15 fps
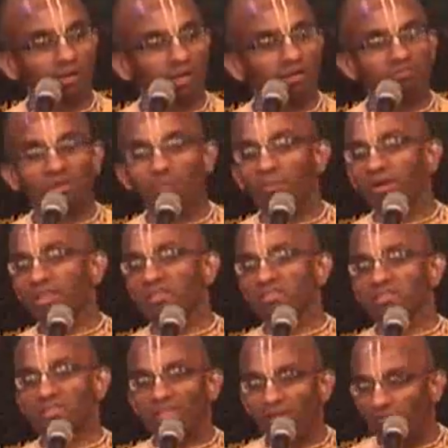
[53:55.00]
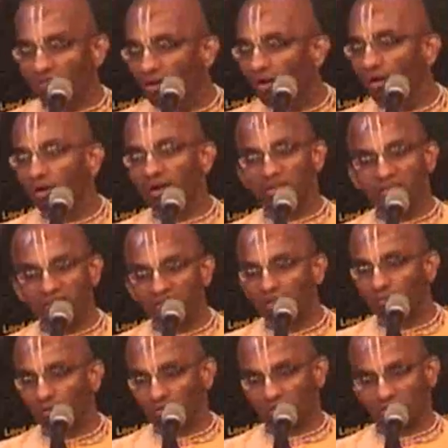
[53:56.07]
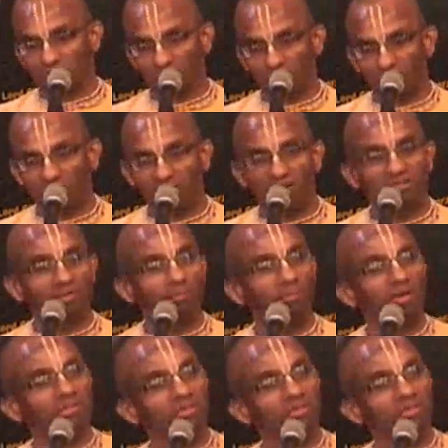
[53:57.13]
if somebody has never heard anything about Krishna and then somebody